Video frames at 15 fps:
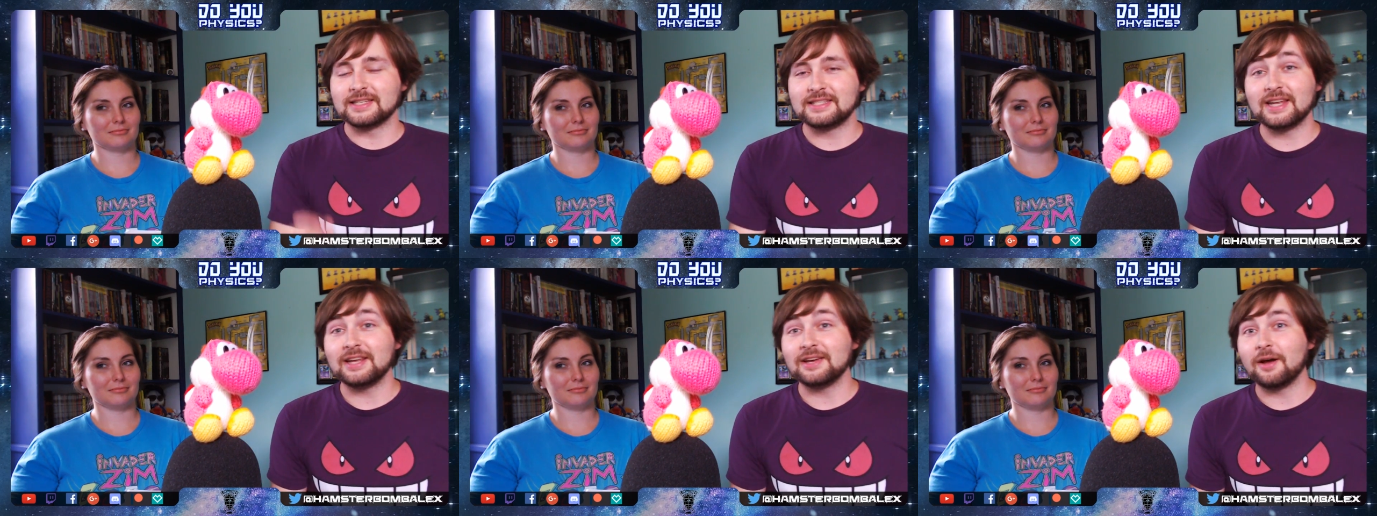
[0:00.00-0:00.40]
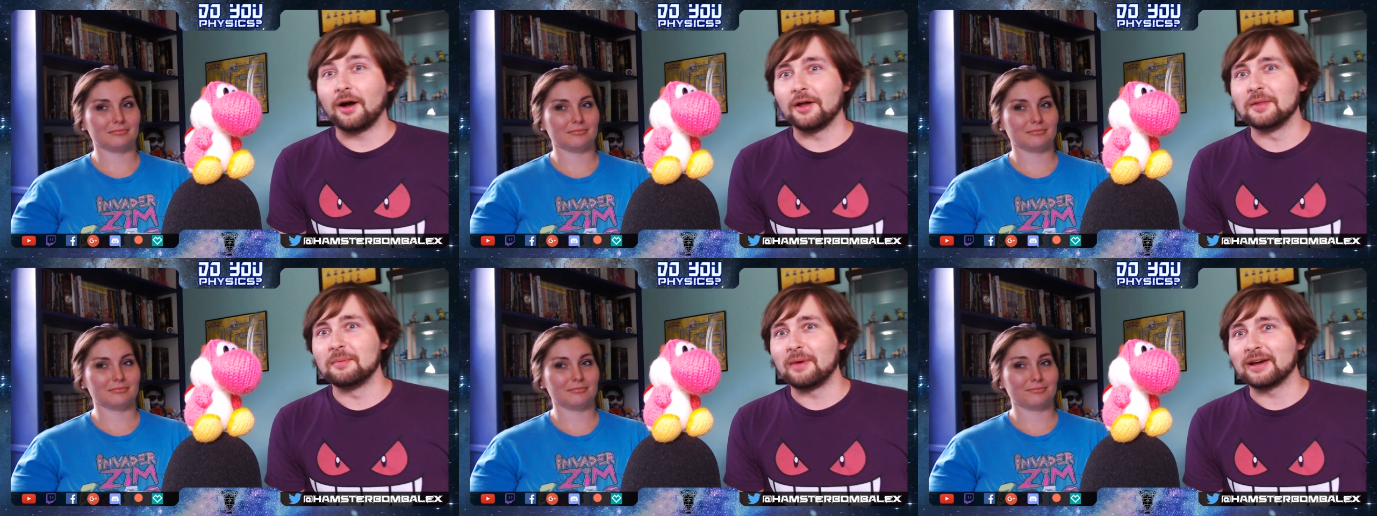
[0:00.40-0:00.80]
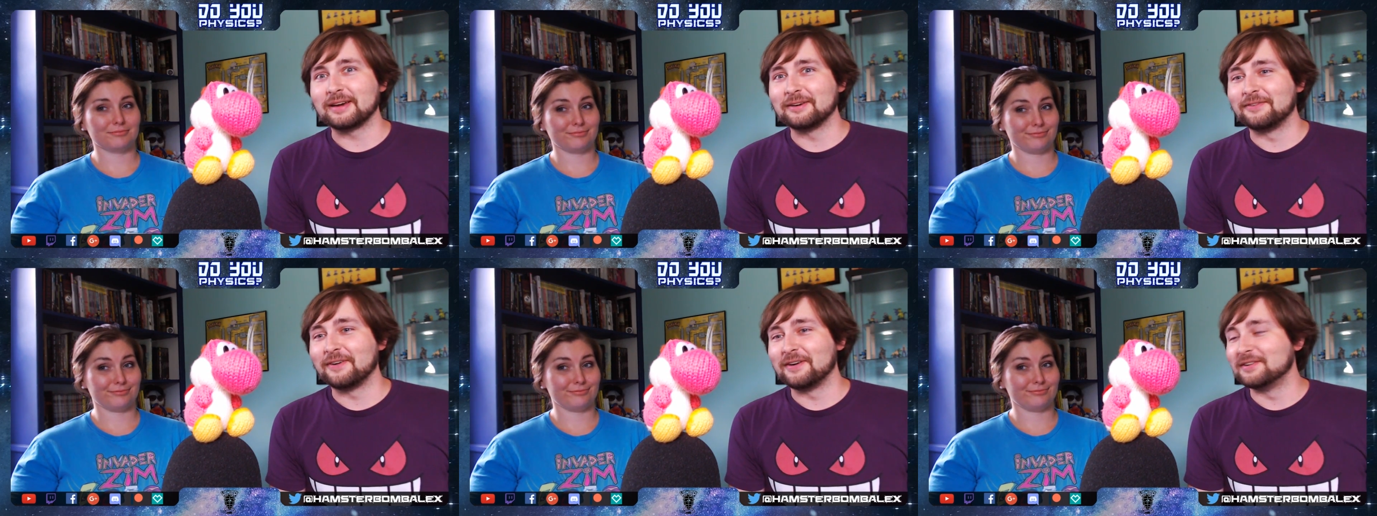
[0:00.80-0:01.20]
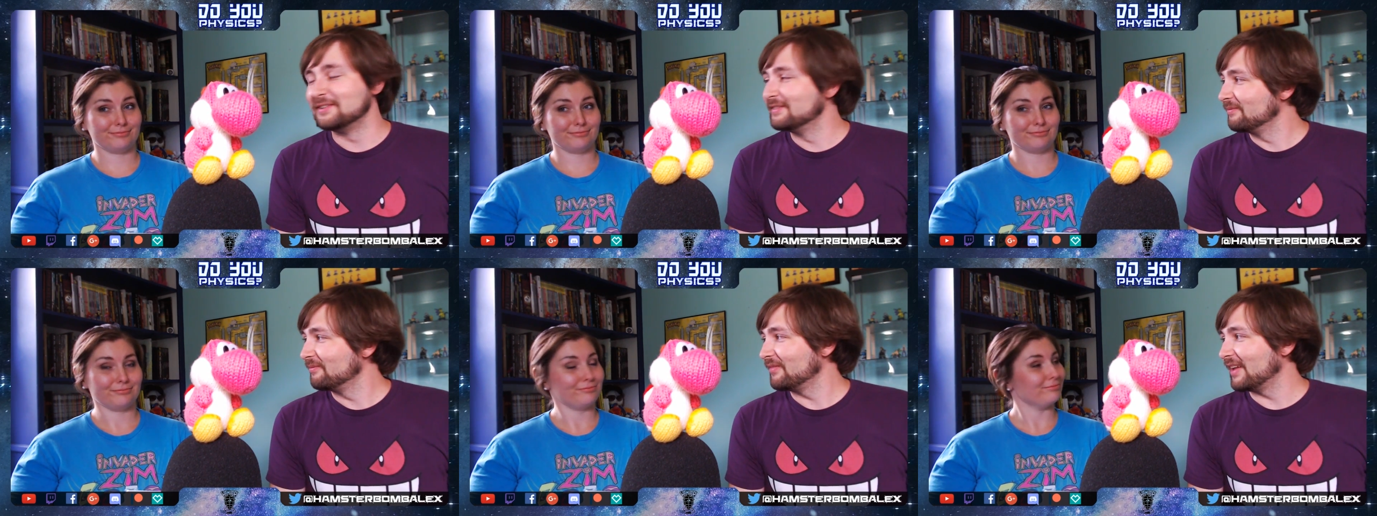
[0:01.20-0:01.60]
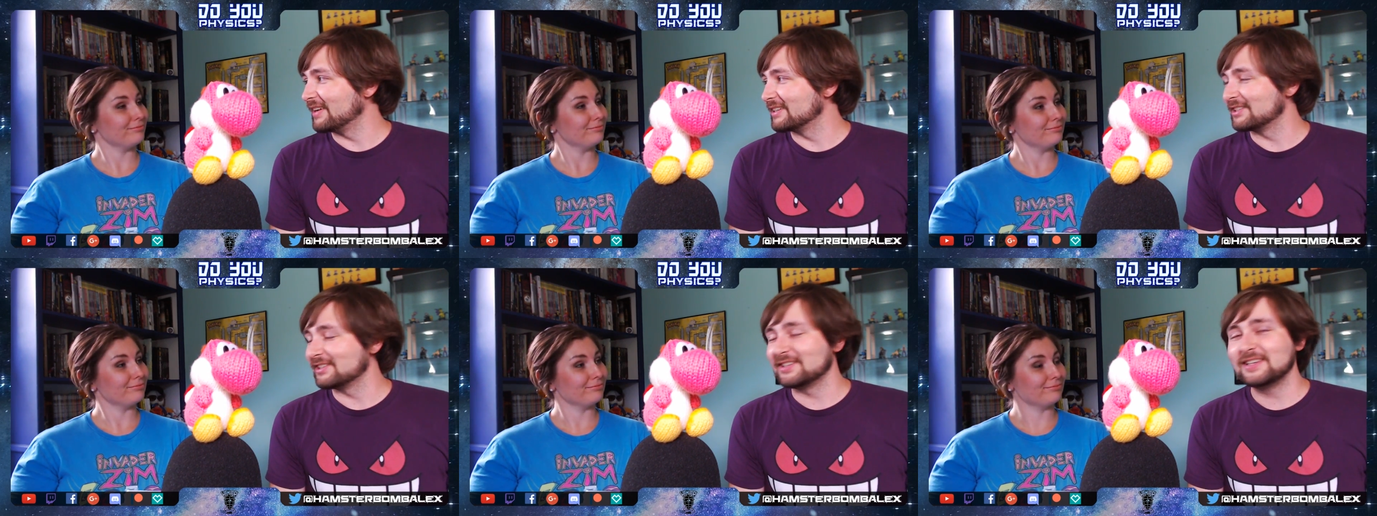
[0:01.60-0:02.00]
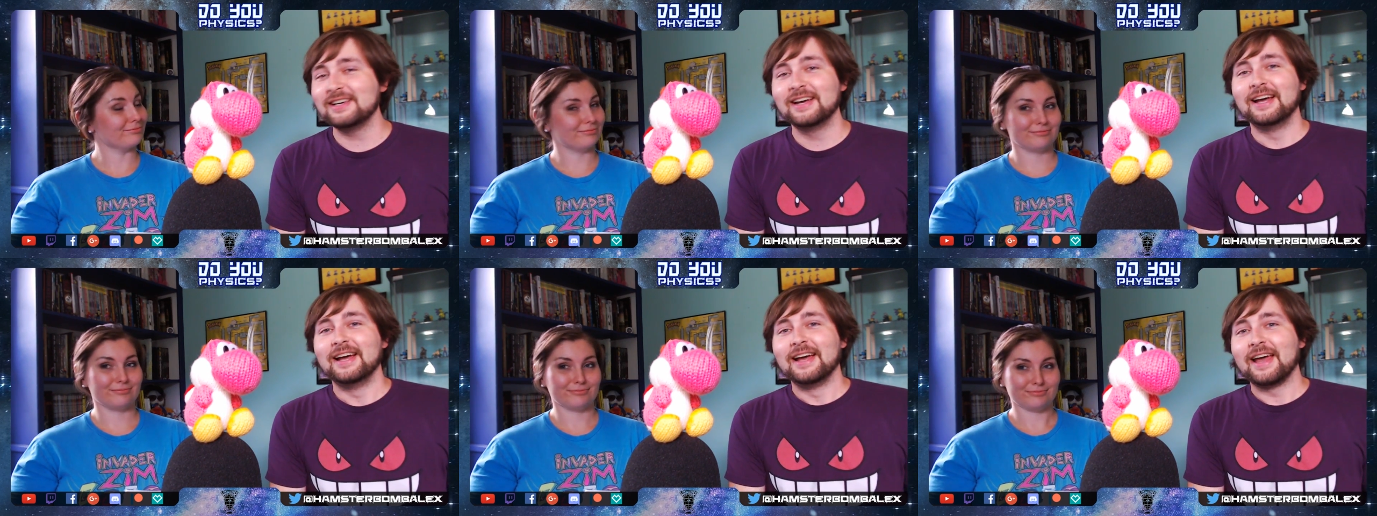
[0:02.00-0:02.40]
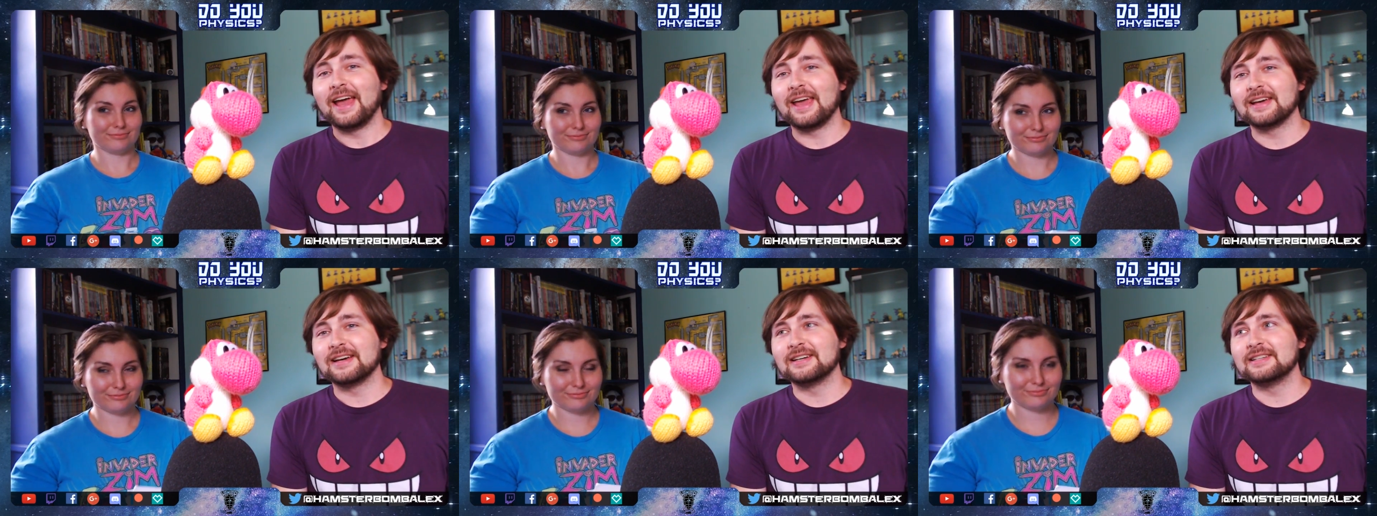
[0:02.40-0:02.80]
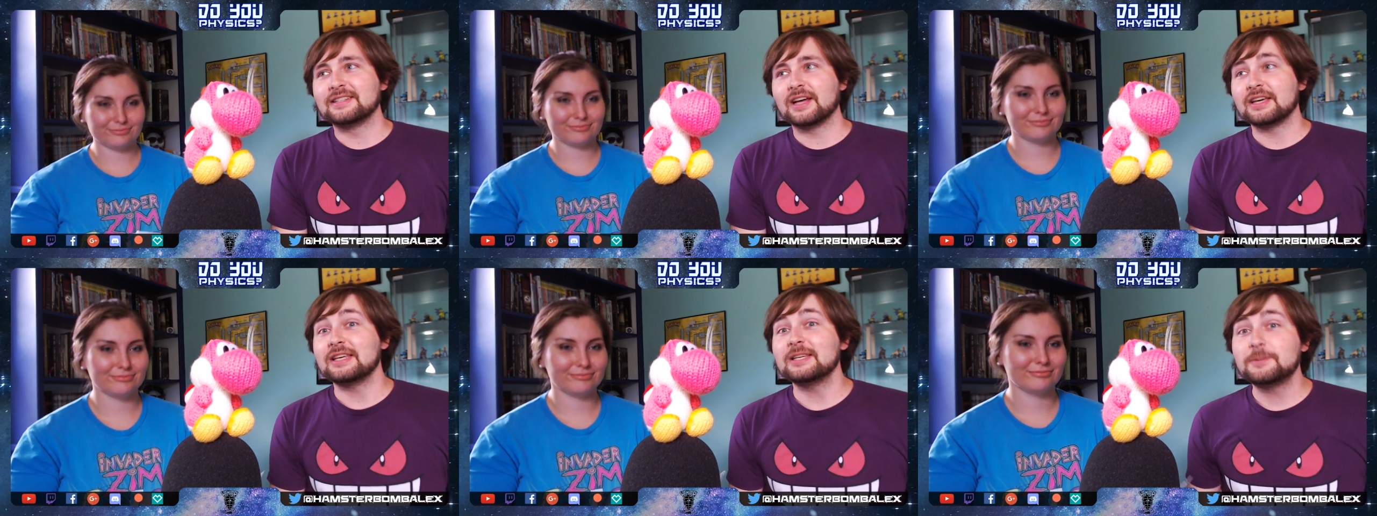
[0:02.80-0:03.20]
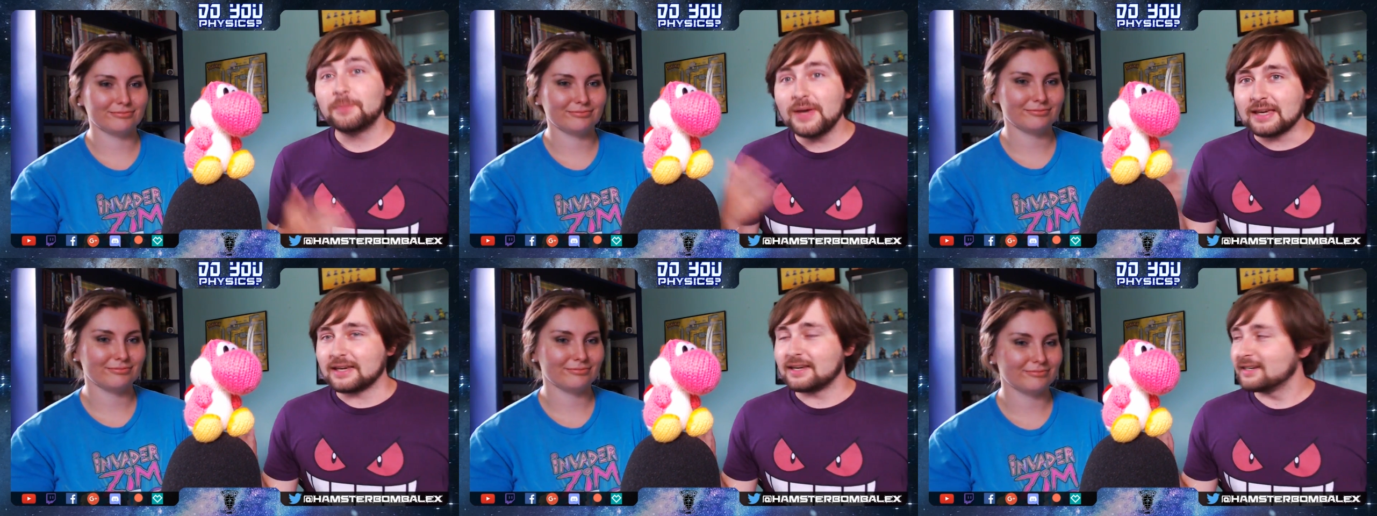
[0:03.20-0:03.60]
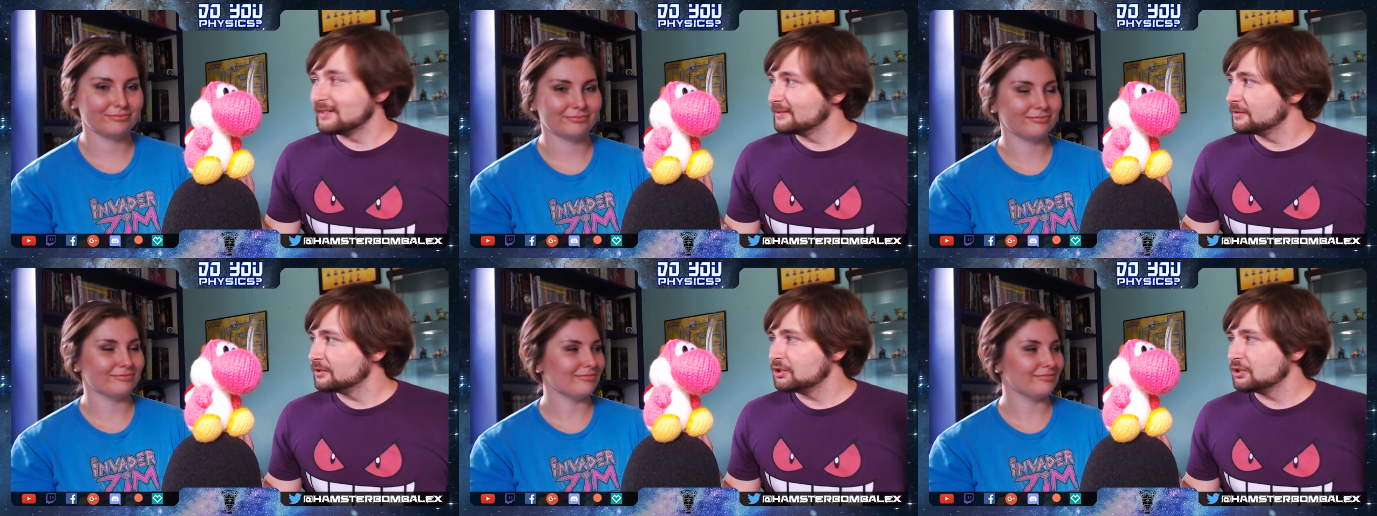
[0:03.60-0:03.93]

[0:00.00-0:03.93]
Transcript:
Speaker 1: sitting on the microphone actually, and uh, he's pink.